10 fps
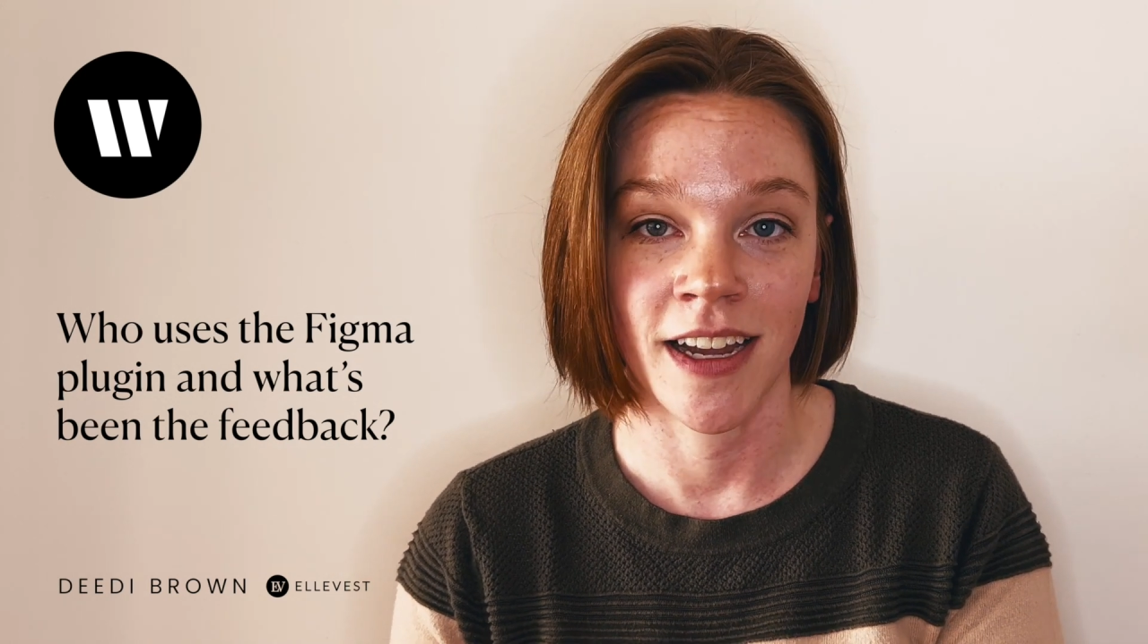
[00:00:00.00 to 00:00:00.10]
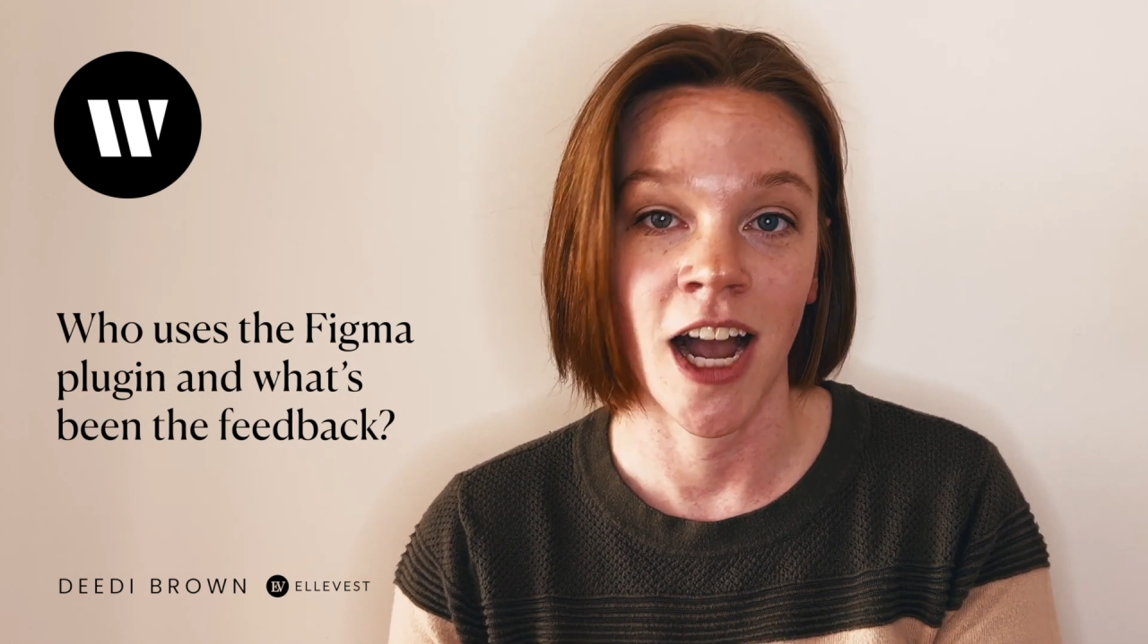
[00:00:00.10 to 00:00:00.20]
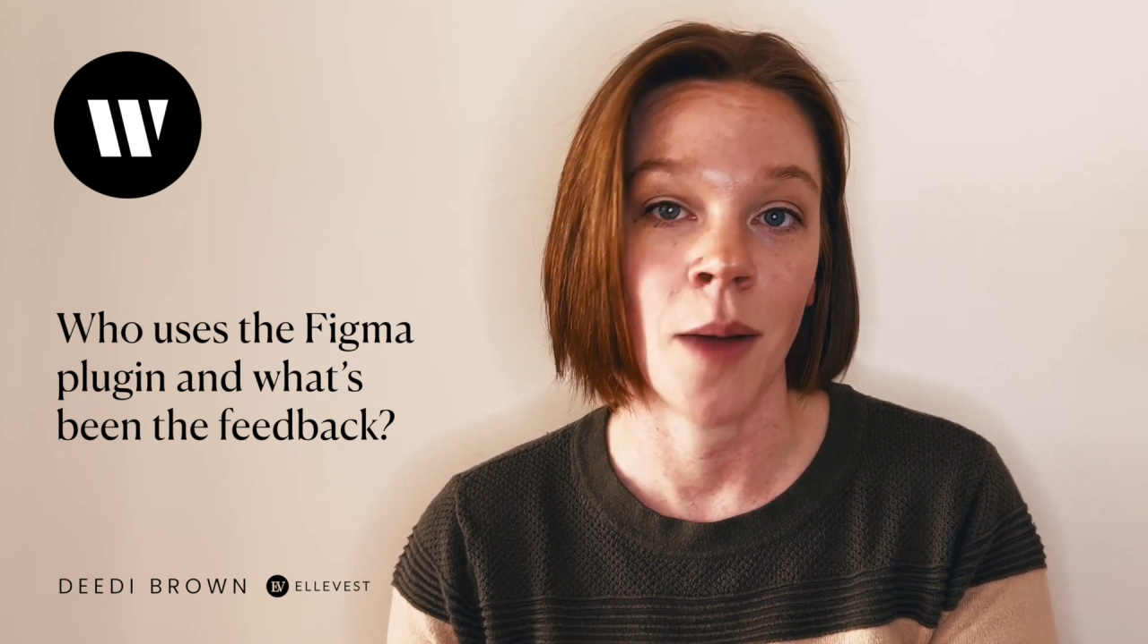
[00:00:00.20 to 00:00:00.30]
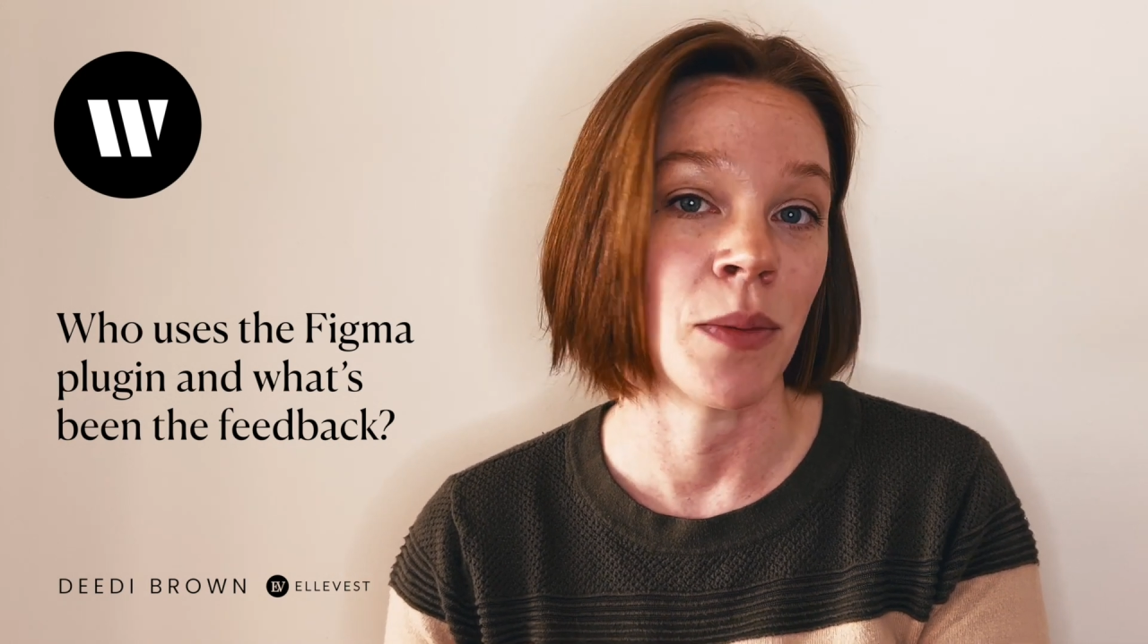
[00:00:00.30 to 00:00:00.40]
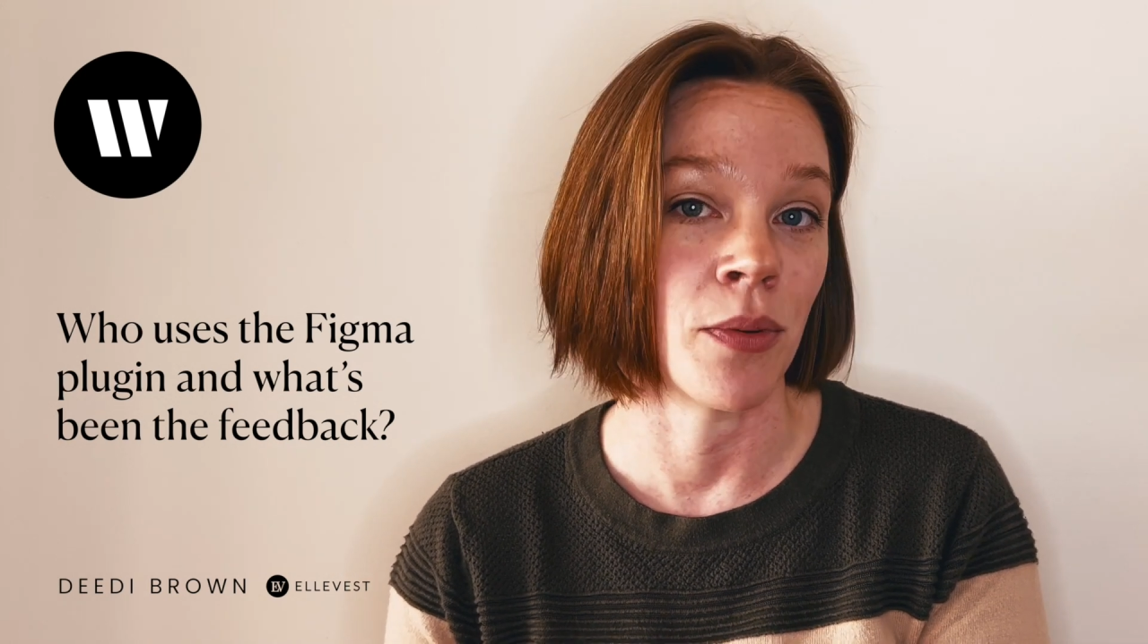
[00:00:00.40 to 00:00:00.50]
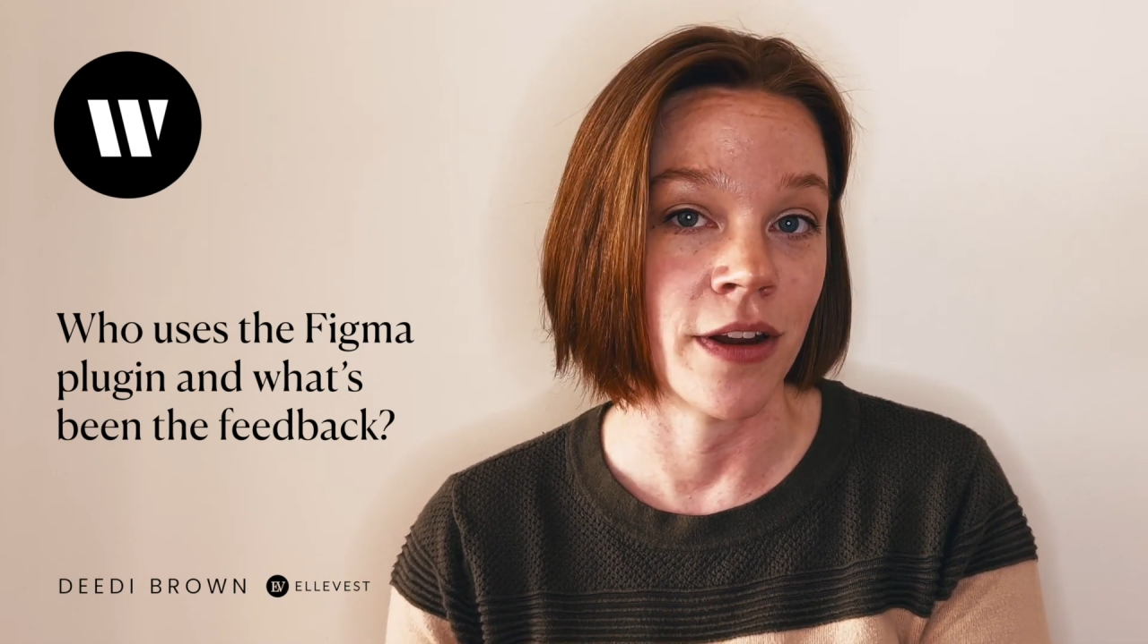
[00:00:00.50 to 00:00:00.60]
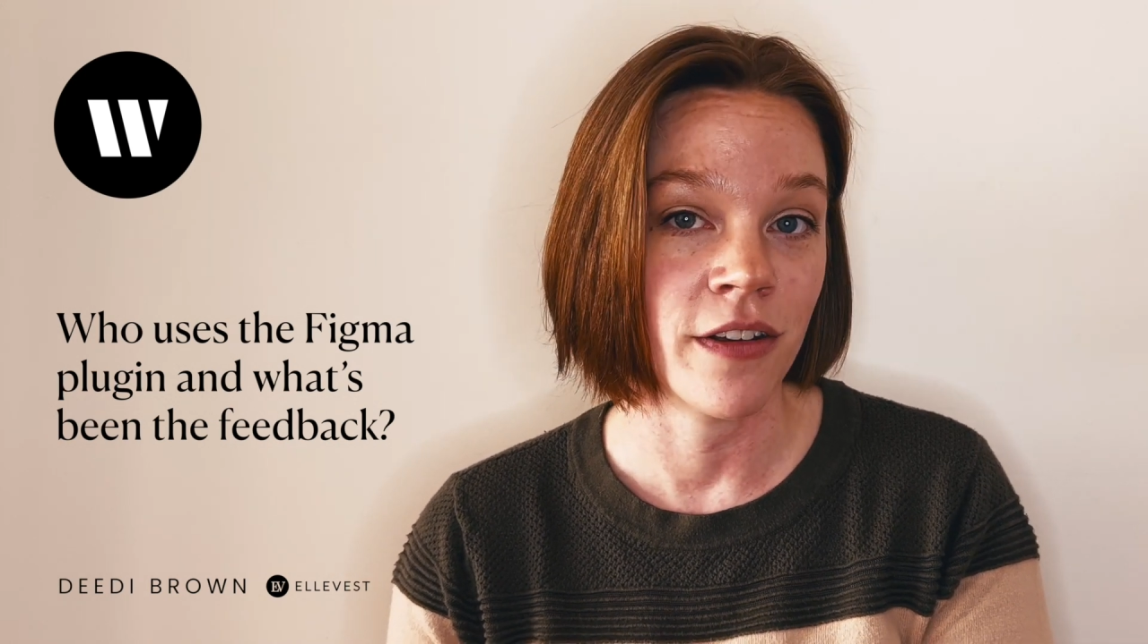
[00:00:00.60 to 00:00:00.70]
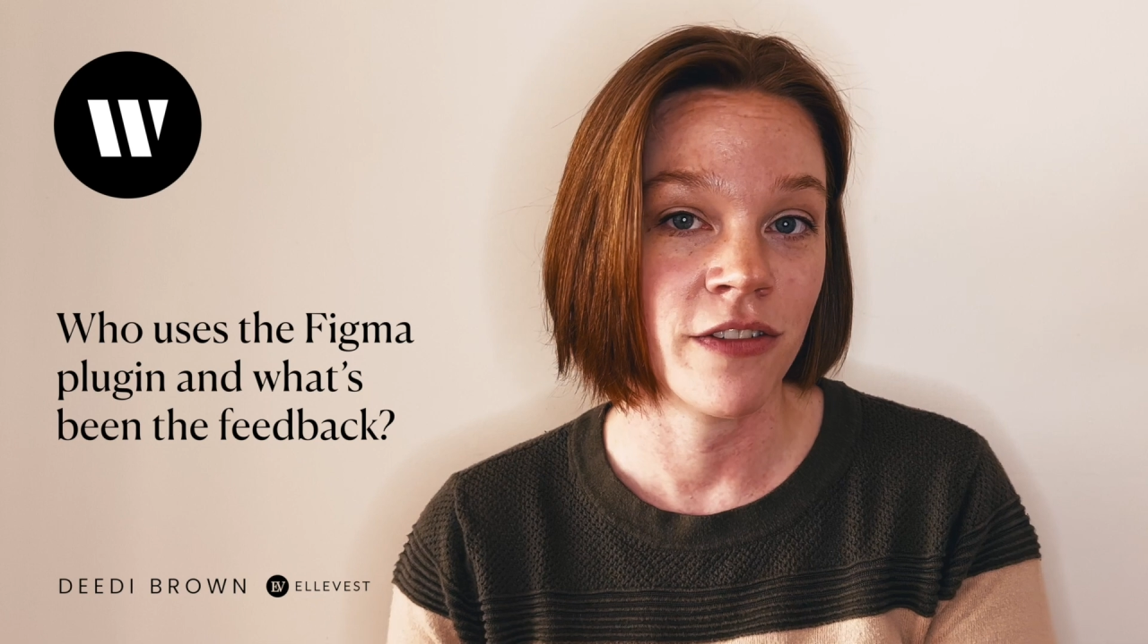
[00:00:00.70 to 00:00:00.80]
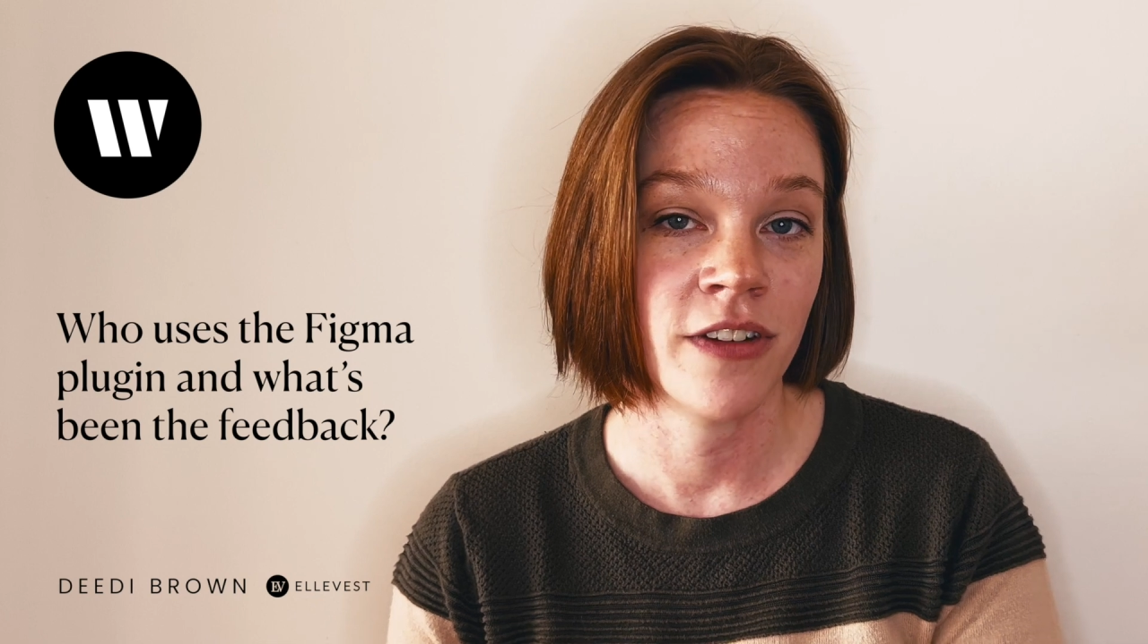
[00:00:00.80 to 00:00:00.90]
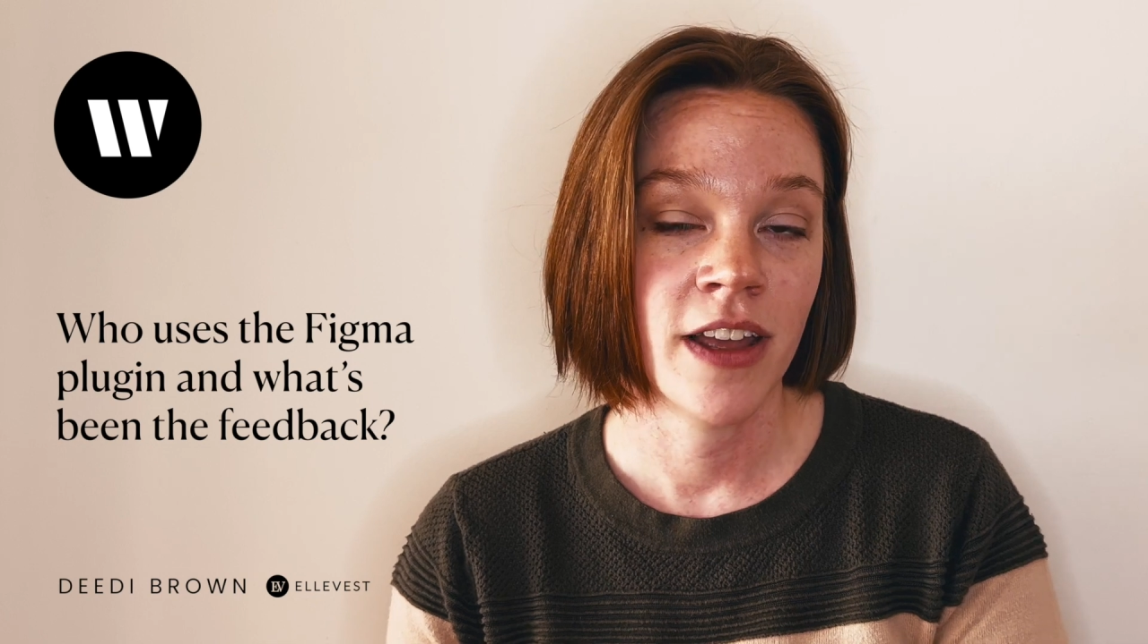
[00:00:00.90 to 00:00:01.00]
copy
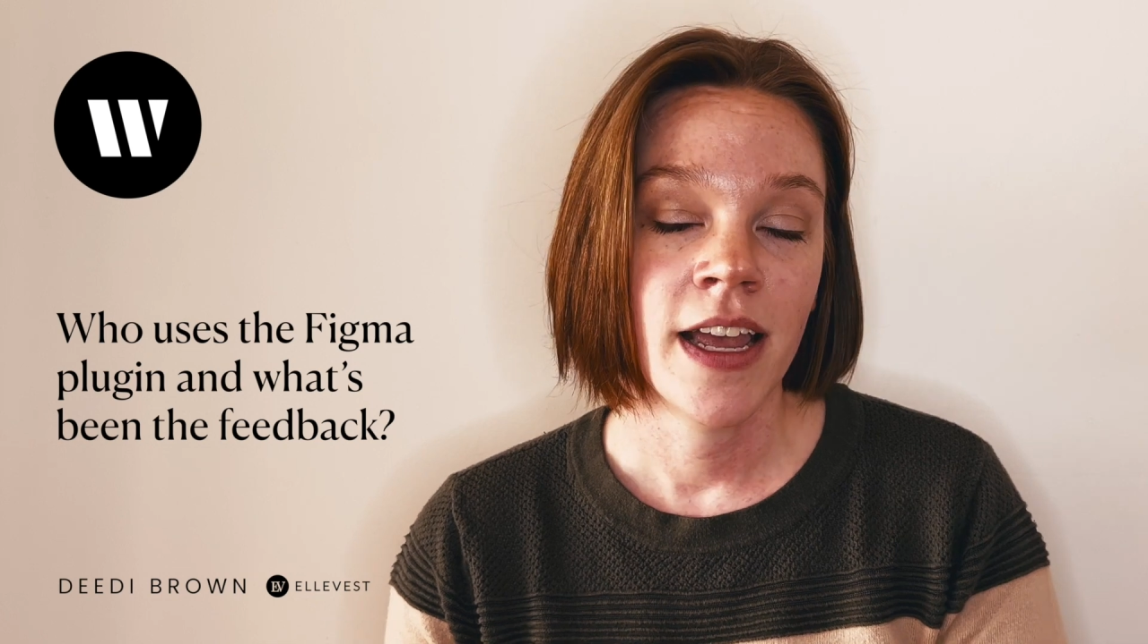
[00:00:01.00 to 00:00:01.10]
brief,